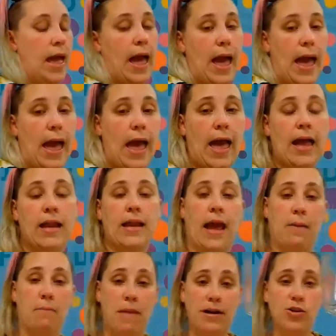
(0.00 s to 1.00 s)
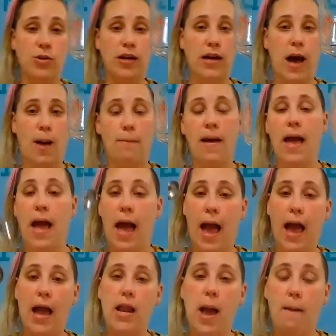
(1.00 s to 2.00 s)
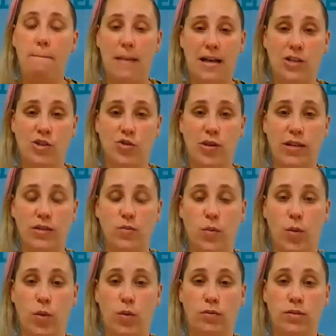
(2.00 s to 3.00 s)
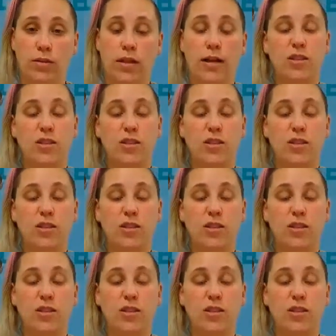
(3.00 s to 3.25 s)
and a measuring cup and measuring spoon,